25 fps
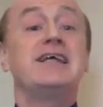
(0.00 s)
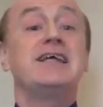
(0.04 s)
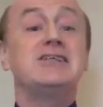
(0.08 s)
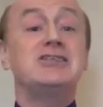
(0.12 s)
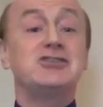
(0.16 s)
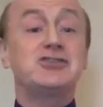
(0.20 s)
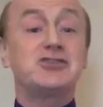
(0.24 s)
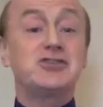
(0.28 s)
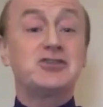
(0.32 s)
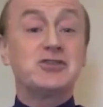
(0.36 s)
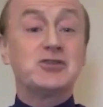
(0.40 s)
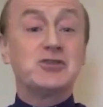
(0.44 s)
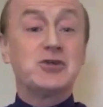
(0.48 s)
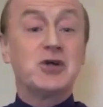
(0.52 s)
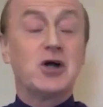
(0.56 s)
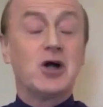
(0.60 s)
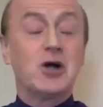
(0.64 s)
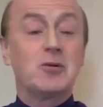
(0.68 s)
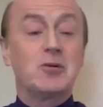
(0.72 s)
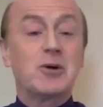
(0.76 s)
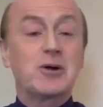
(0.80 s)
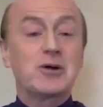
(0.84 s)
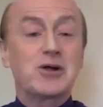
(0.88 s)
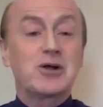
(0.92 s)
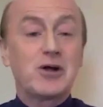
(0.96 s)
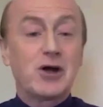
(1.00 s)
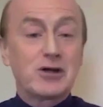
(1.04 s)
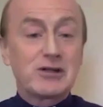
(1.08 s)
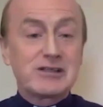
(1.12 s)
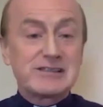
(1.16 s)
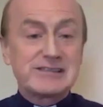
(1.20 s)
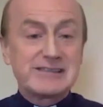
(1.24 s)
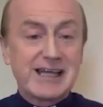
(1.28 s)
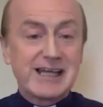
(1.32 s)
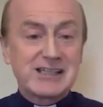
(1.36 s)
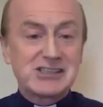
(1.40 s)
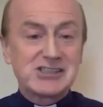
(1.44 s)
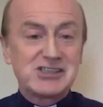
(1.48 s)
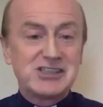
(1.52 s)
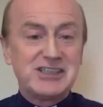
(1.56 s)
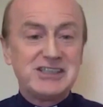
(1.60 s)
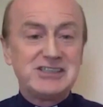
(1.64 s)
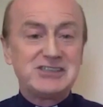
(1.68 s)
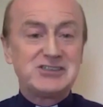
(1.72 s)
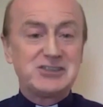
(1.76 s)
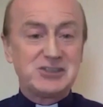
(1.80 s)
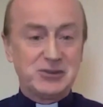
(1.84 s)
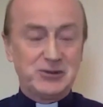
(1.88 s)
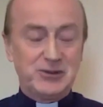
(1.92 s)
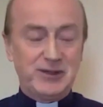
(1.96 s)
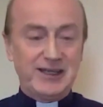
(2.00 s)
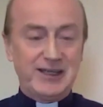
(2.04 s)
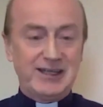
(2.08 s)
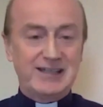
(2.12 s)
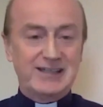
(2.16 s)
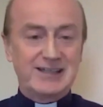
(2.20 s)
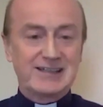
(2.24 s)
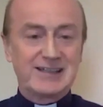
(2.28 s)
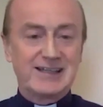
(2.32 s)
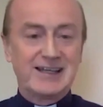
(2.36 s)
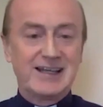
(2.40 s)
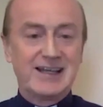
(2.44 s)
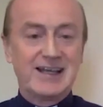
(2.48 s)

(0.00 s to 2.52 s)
into what God is actually doing.